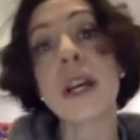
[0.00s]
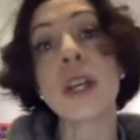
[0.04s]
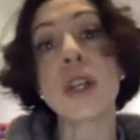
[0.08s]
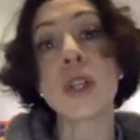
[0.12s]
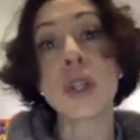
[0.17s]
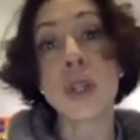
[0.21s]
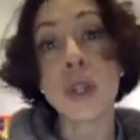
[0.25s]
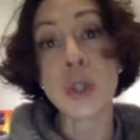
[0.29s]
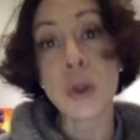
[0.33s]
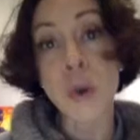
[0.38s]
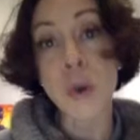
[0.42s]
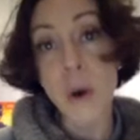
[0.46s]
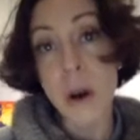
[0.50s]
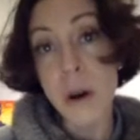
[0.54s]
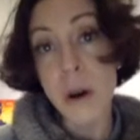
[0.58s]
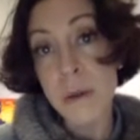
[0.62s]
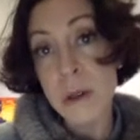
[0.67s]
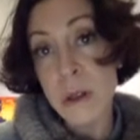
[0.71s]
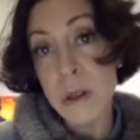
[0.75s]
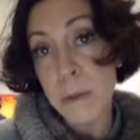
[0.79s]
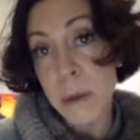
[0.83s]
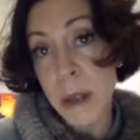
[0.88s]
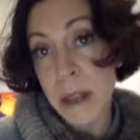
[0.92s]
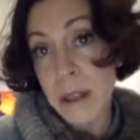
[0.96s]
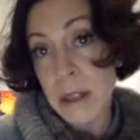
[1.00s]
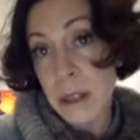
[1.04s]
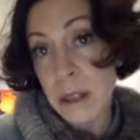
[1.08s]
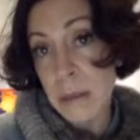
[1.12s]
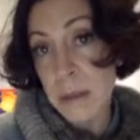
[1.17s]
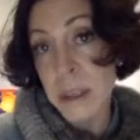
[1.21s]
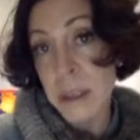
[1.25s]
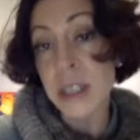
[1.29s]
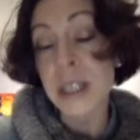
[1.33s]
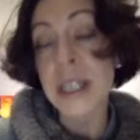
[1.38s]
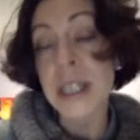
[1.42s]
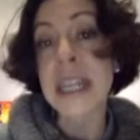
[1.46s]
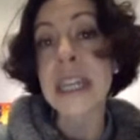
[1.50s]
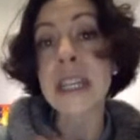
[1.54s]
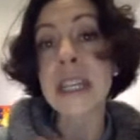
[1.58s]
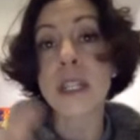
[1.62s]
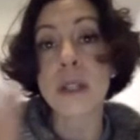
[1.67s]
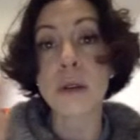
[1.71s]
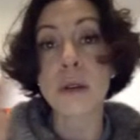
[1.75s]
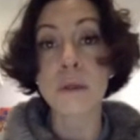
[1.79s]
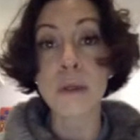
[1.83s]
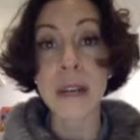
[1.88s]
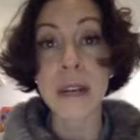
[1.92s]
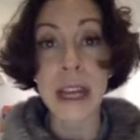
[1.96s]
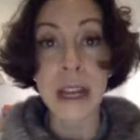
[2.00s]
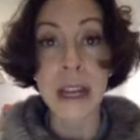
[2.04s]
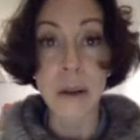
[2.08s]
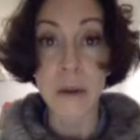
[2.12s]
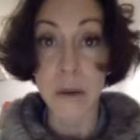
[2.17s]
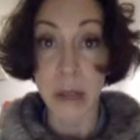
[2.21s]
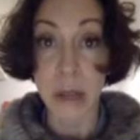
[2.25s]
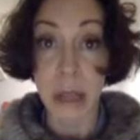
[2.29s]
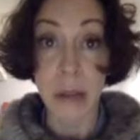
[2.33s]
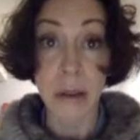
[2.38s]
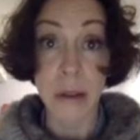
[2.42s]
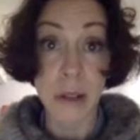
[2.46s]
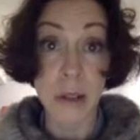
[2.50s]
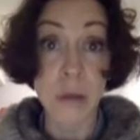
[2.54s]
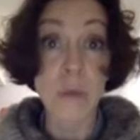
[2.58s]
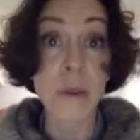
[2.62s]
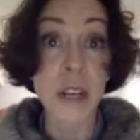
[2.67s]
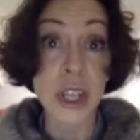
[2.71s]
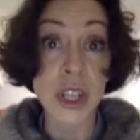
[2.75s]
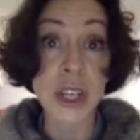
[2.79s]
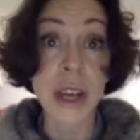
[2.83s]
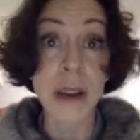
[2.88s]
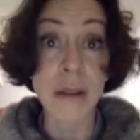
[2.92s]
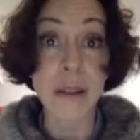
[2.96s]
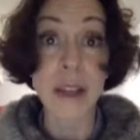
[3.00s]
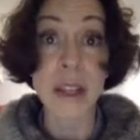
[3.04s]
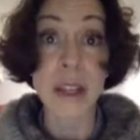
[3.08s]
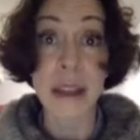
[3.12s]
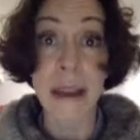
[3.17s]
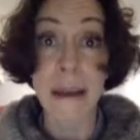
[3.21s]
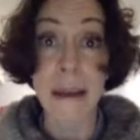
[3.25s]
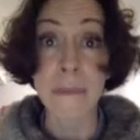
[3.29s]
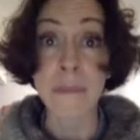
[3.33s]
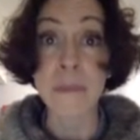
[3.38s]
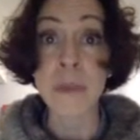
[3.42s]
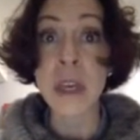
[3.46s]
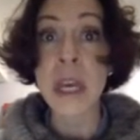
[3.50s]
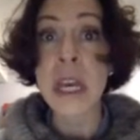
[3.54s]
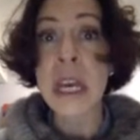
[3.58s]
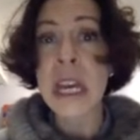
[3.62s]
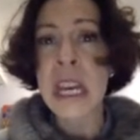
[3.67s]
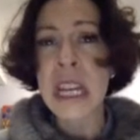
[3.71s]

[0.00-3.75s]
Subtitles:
It's your responsibility to reach out to them.